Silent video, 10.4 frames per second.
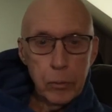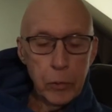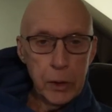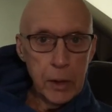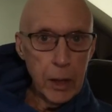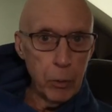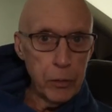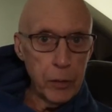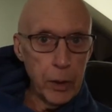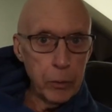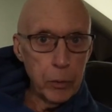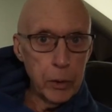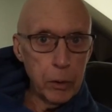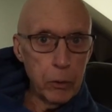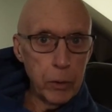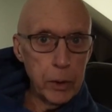We deal with it, and we
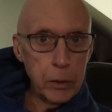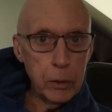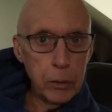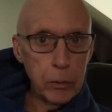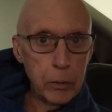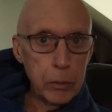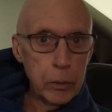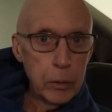agree to